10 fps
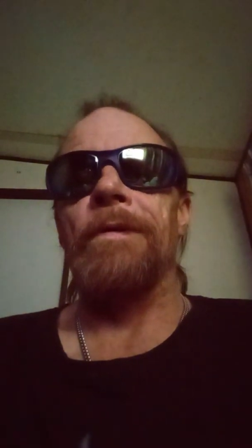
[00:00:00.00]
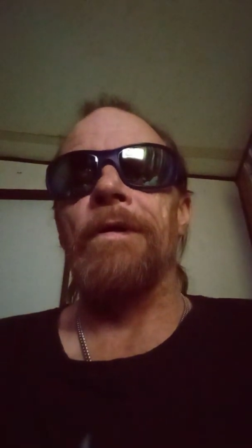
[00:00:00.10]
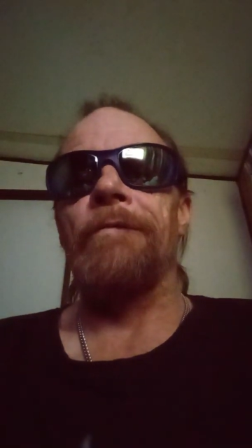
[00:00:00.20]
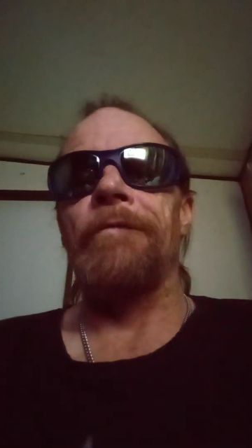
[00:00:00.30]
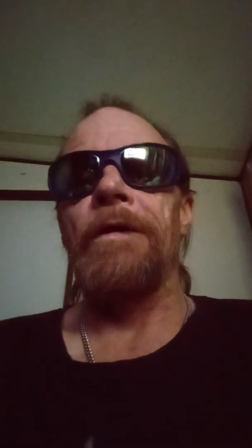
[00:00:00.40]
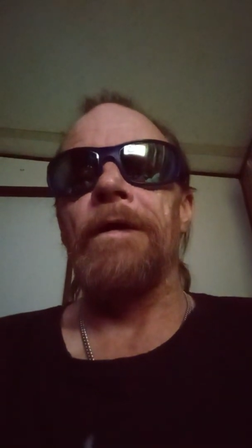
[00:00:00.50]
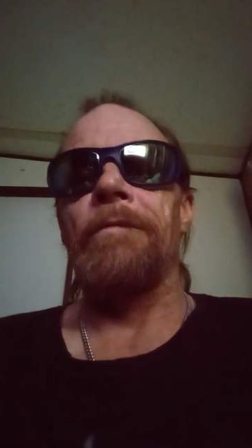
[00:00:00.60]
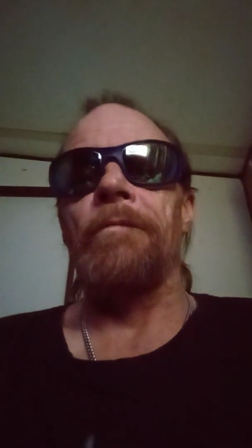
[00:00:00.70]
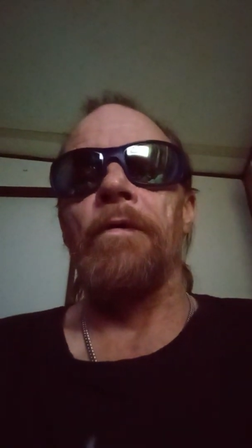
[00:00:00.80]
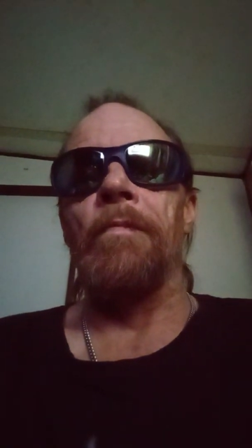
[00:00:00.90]
one, I
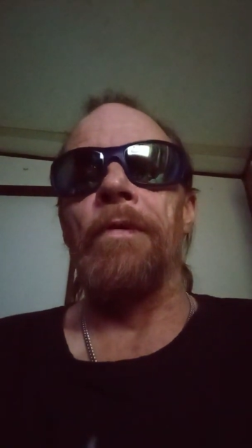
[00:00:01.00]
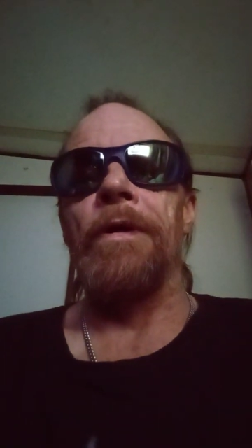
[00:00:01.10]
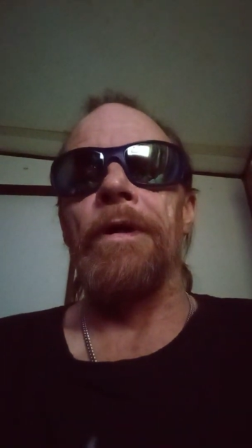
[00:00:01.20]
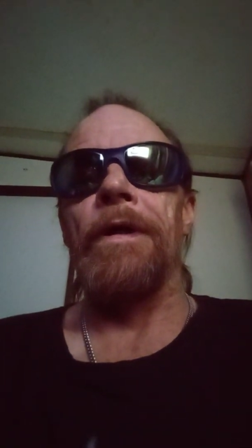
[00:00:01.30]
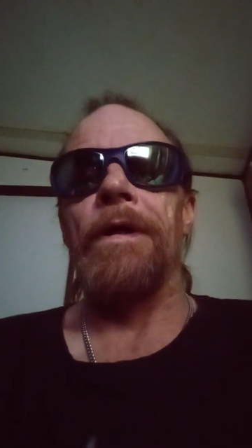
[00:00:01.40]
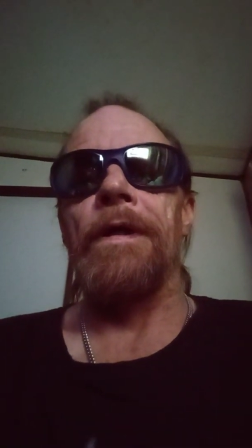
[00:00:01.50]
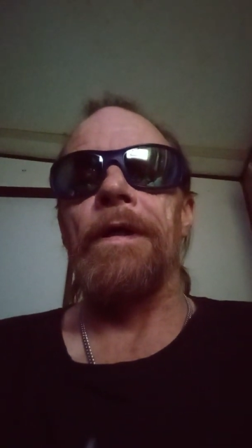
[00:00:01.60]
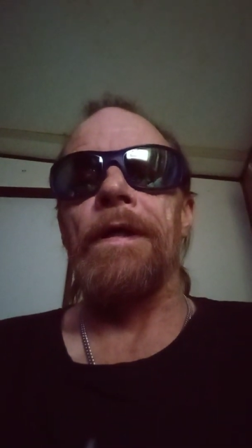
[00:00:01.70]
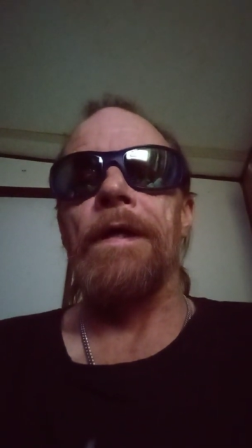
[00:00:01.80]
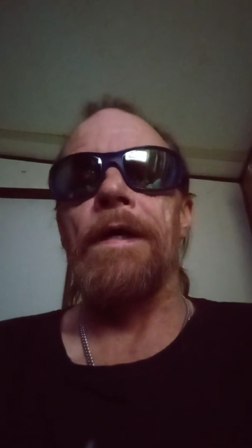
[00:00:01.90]
think, will
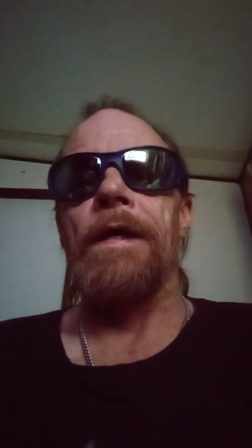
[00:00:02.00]
be